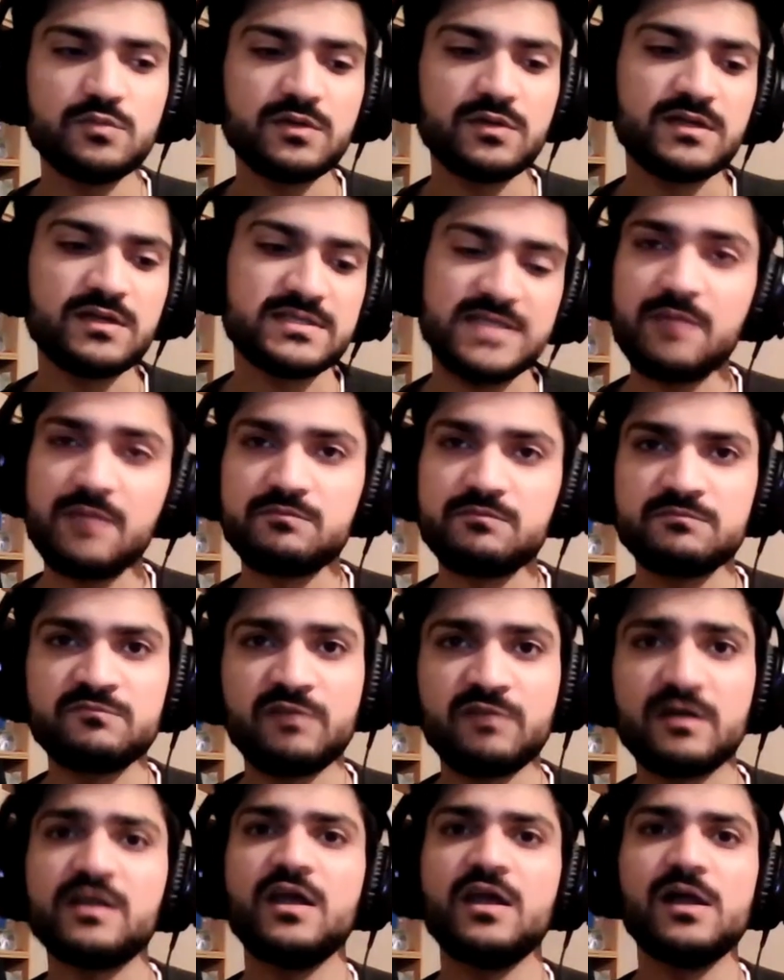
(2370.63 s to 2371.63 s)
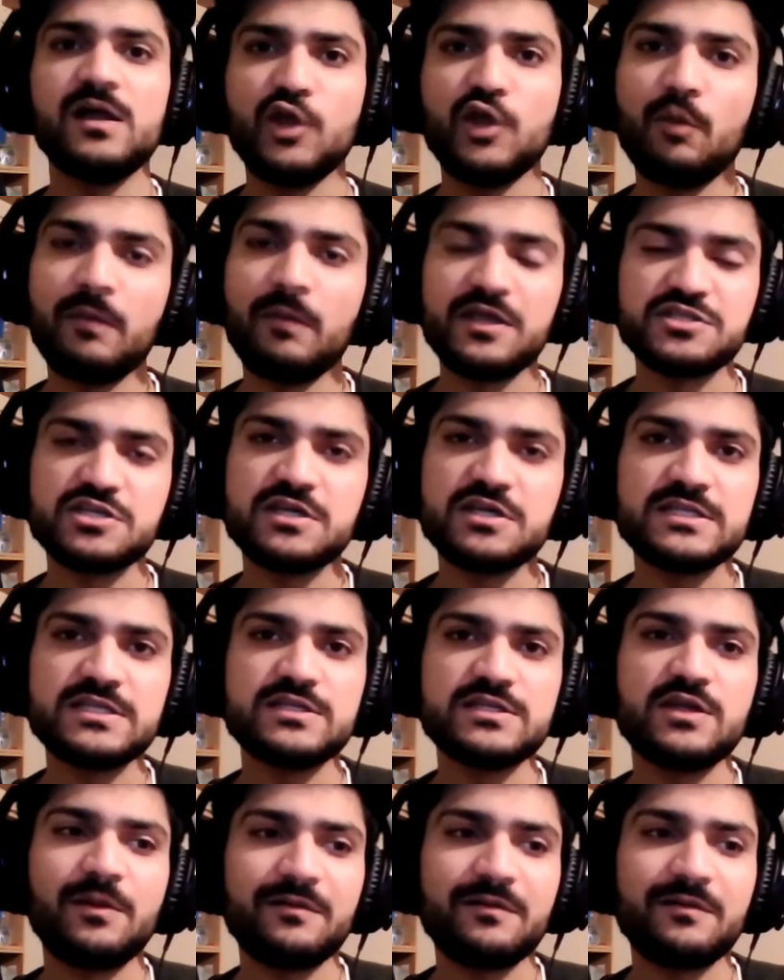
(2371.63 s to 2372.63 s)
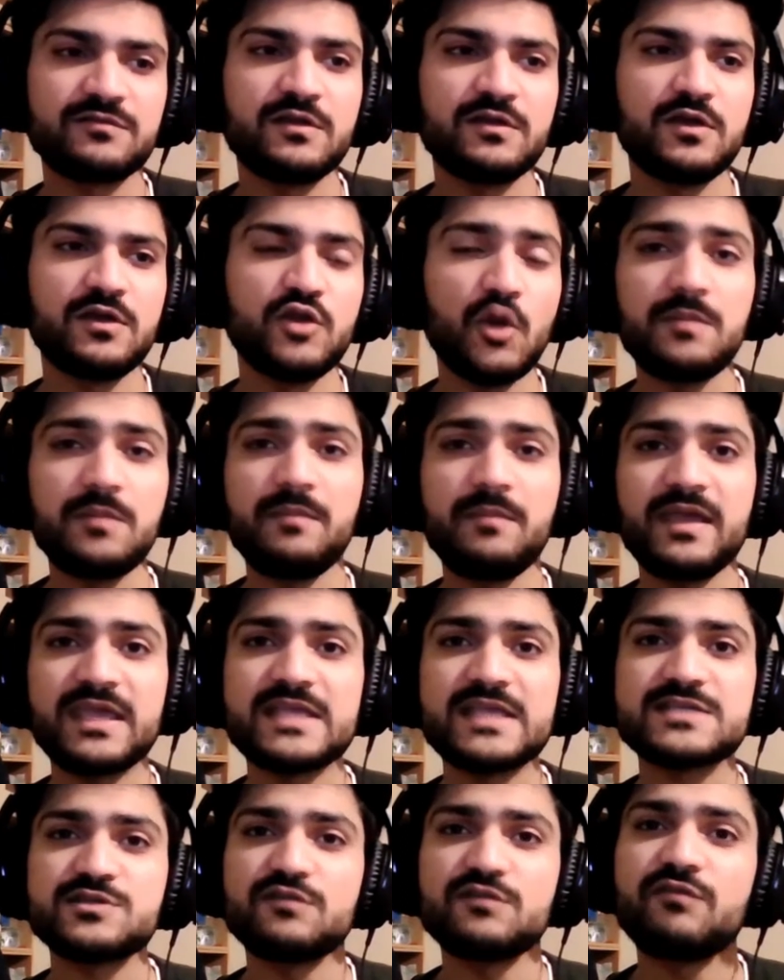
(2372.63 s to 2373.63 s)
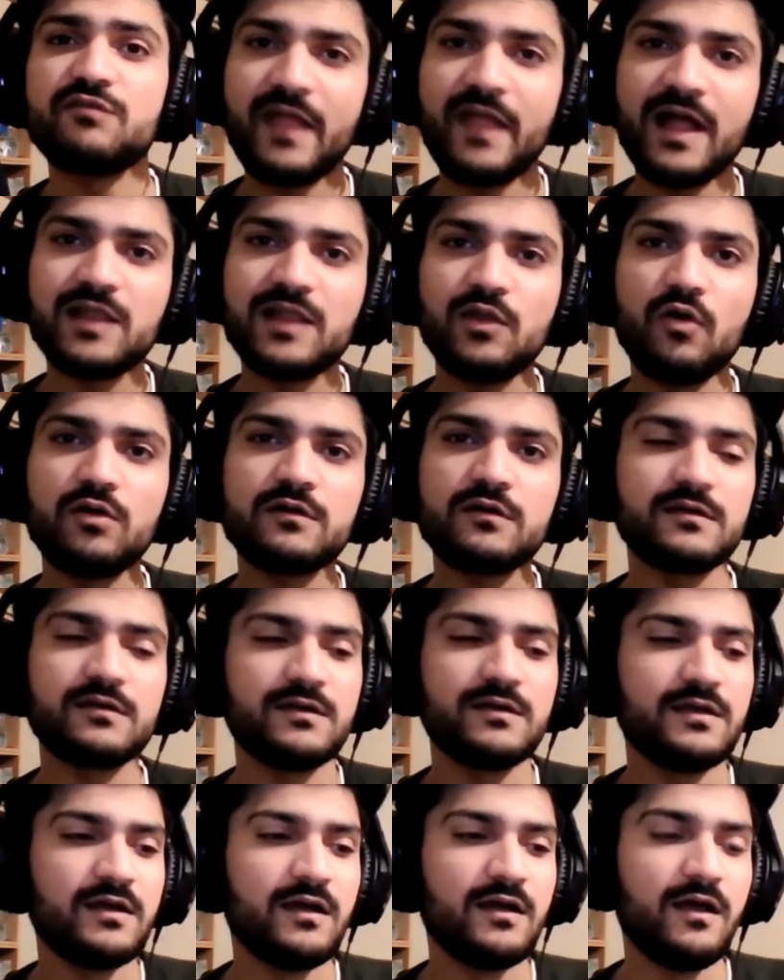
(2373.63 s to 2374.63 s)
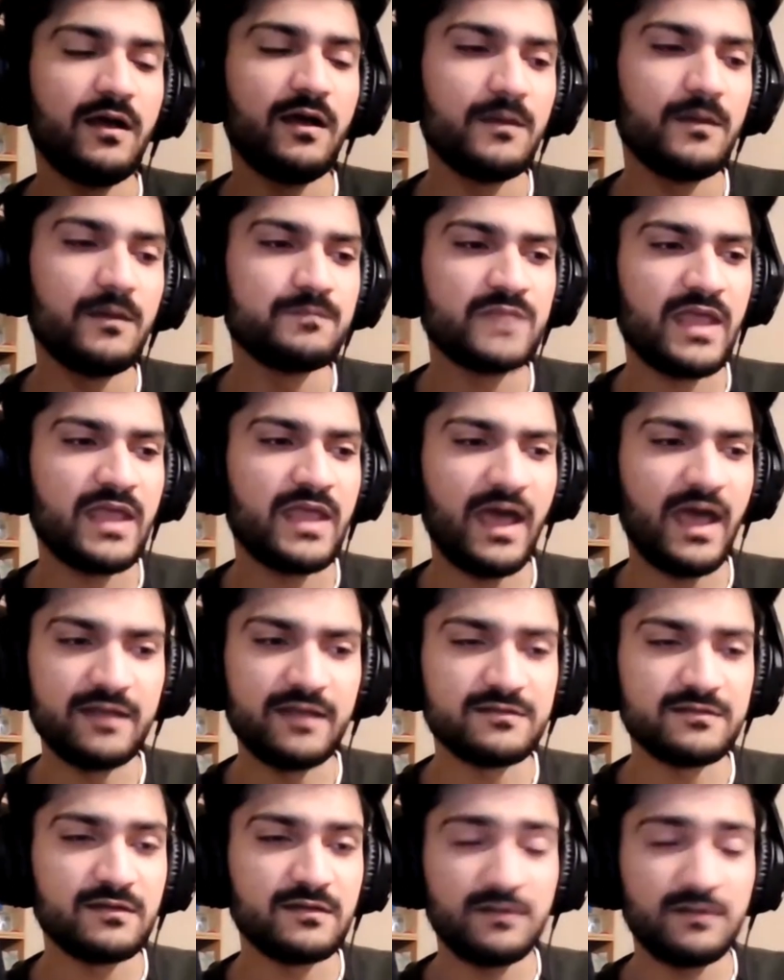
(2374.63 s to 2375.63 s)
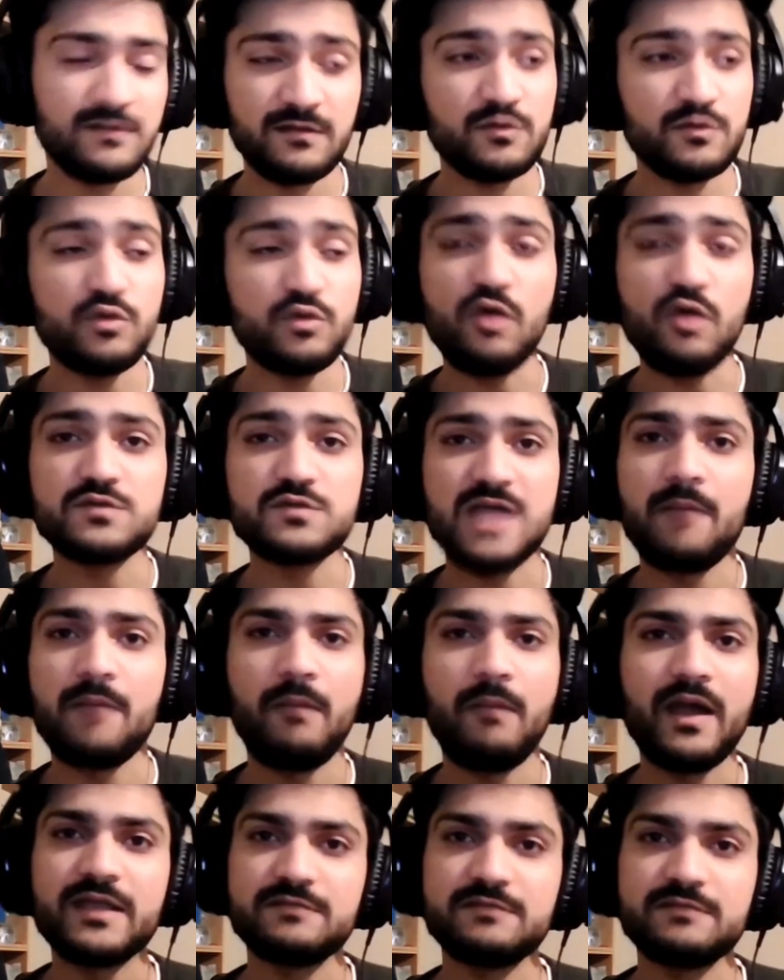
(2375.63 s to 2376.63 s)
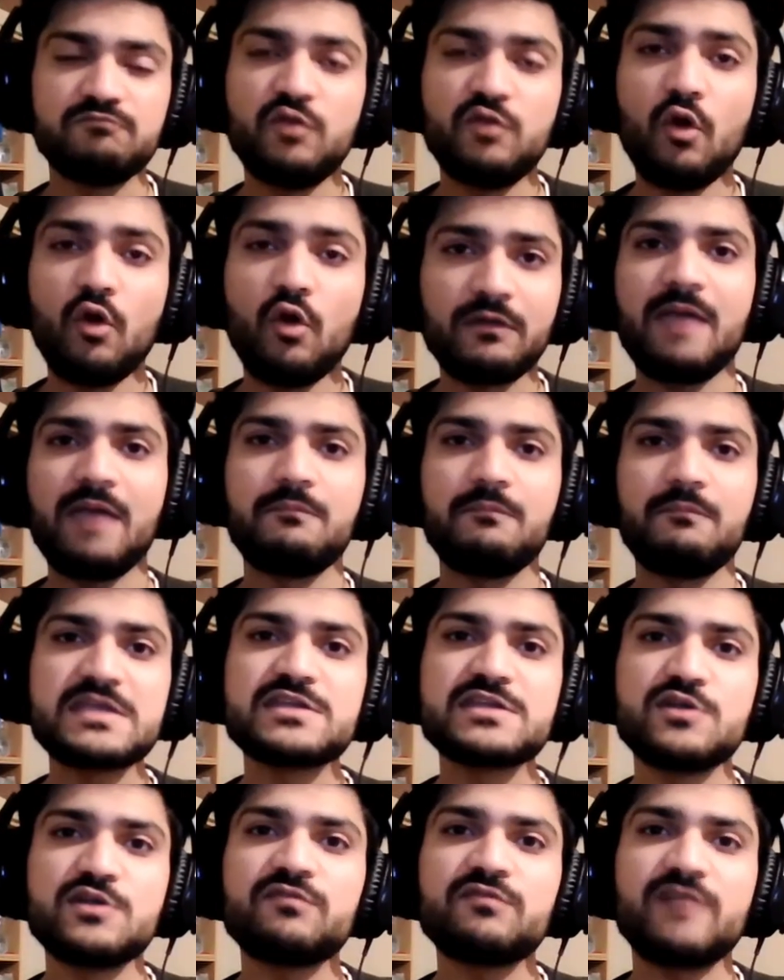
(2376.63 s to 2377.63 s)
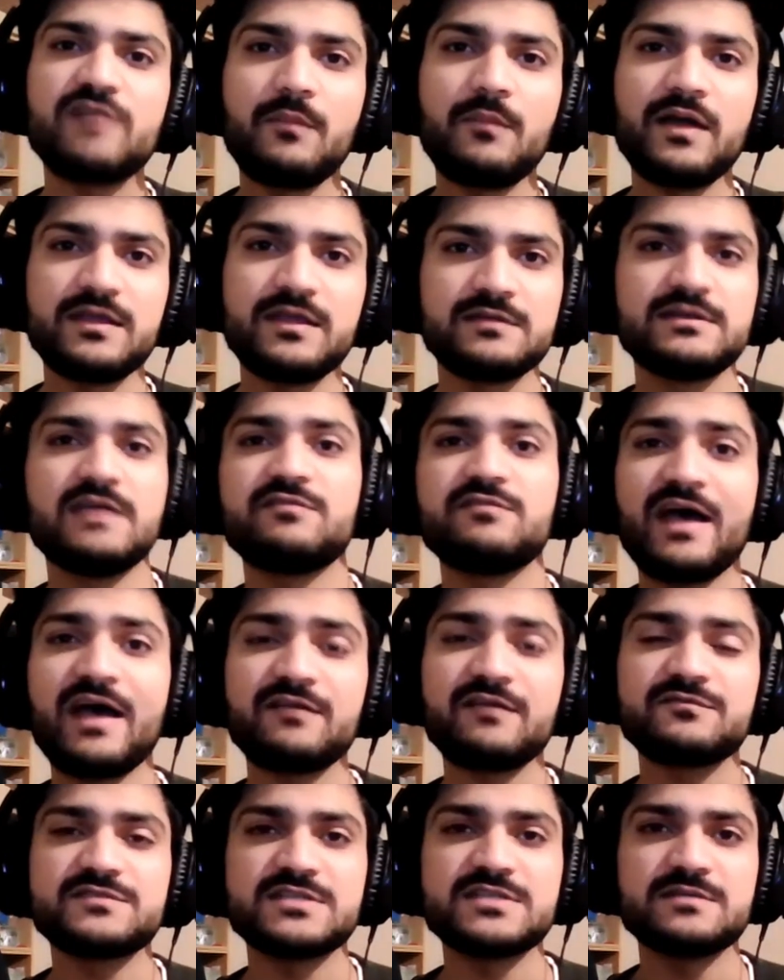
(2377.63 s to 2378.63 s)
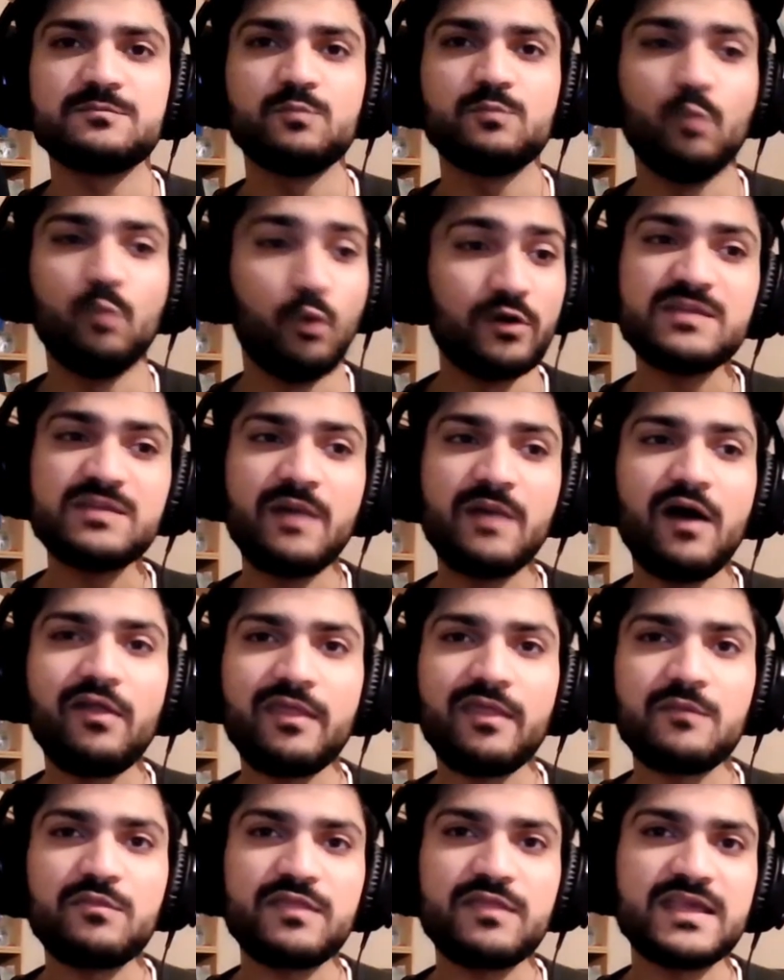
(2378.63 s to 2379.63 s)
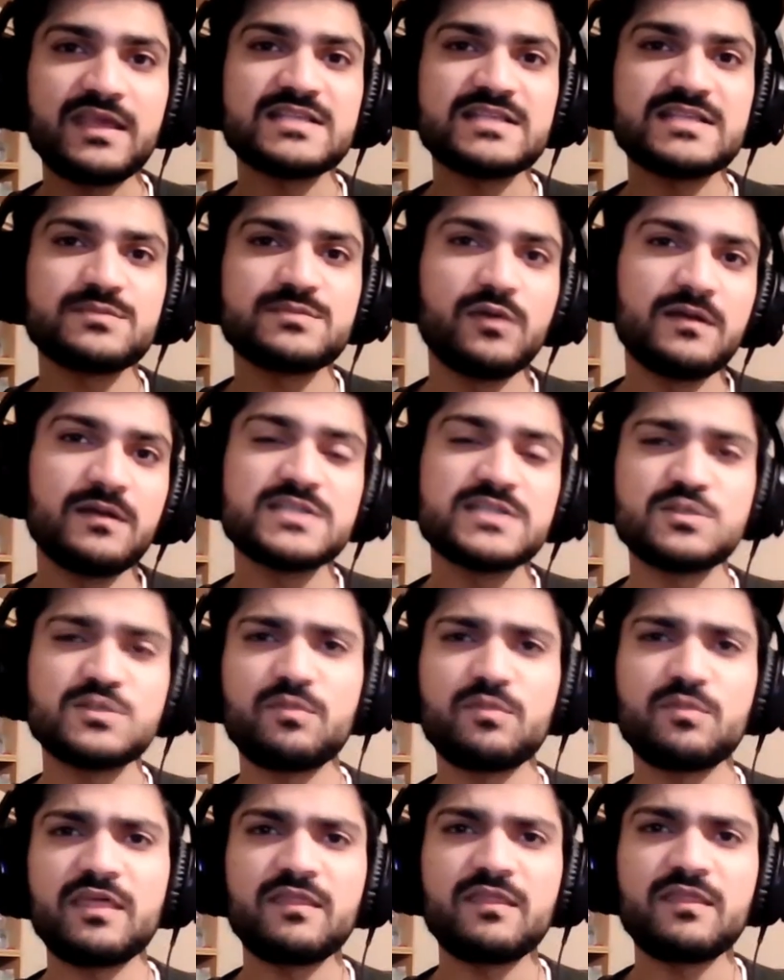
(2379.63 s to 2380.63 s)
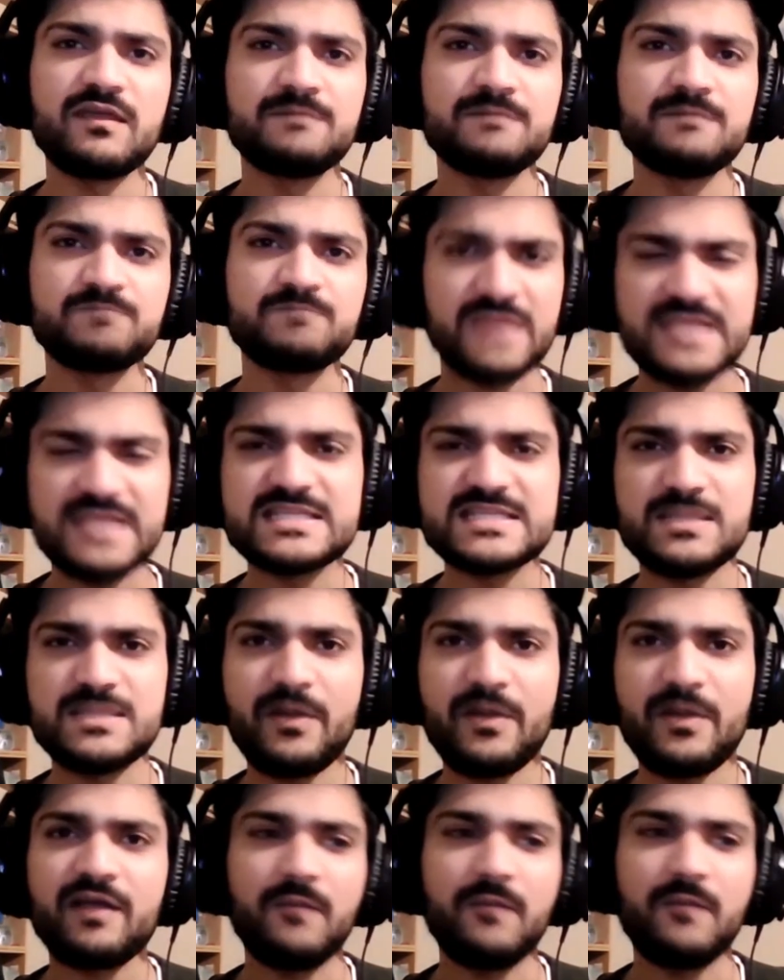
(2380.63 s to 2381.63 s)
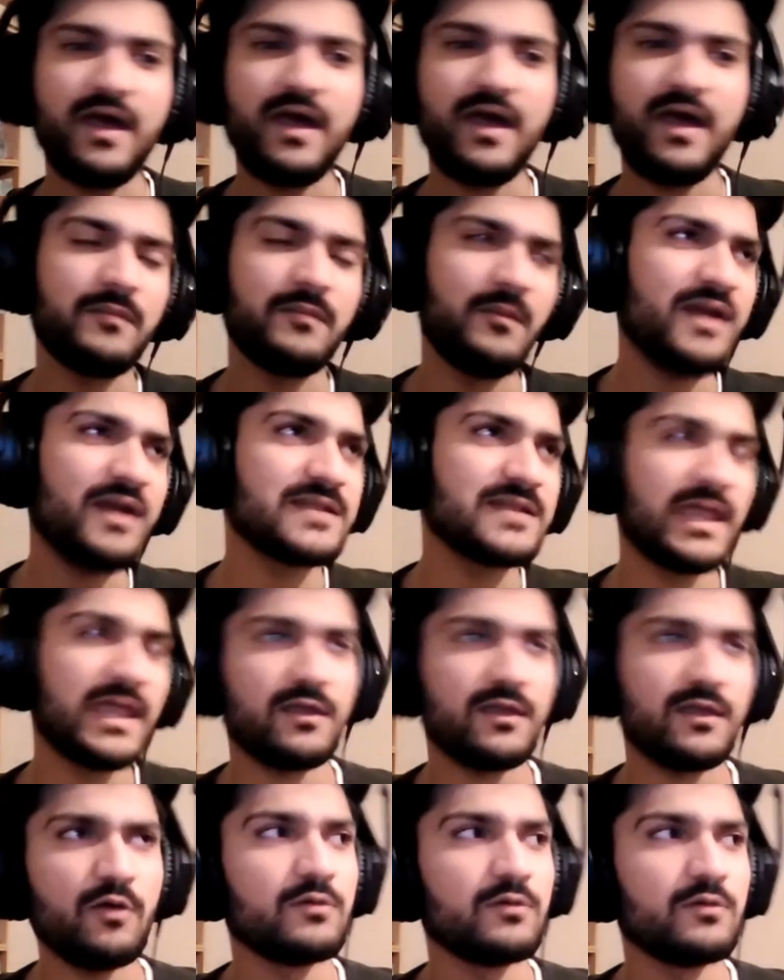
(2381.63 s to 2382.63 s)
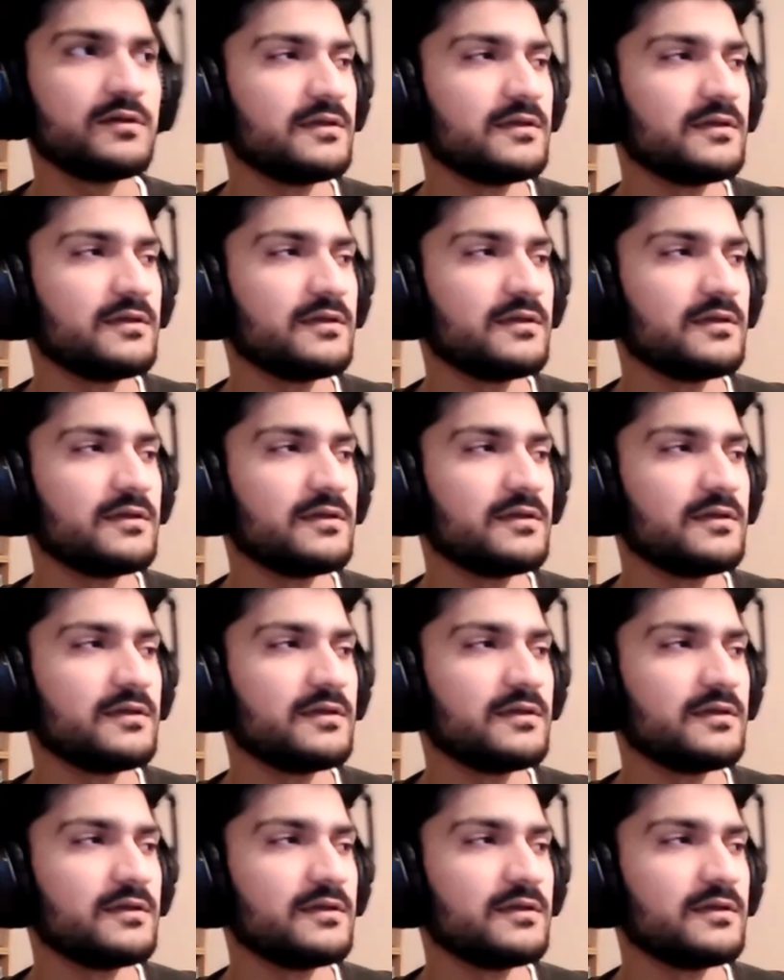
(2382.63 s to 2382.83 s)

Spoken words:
Because I'm very early on my journey, I've not been making stuff for that long, and who knows, I might not get big enough, I might never have to worry about them things, but it's something that is in the back of my mind, like, oh,